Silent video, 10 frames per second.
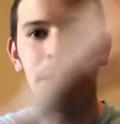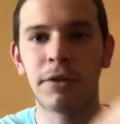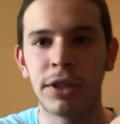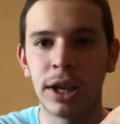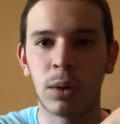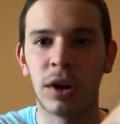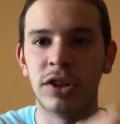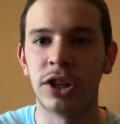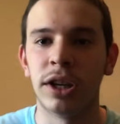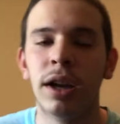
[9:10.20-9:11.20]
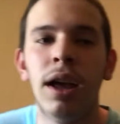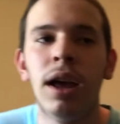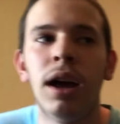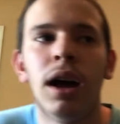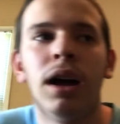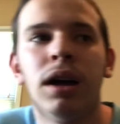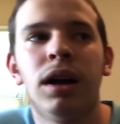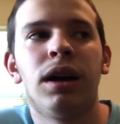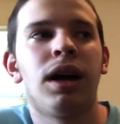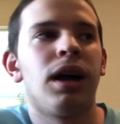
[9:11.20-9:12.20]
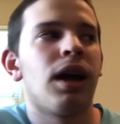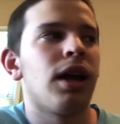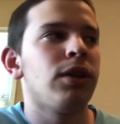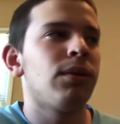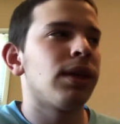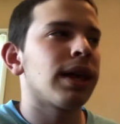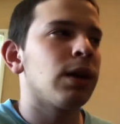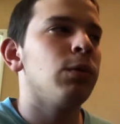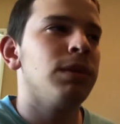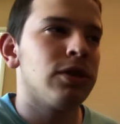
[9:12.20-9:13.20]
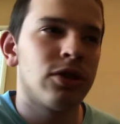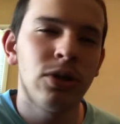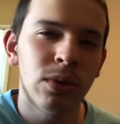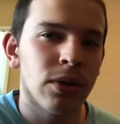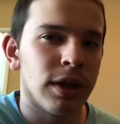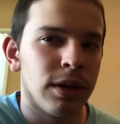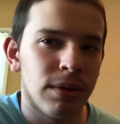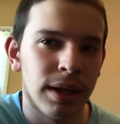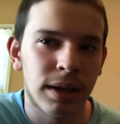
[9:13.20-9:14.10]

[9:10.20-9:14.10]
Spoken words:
of the equation, you'd think it would be sooner than you think.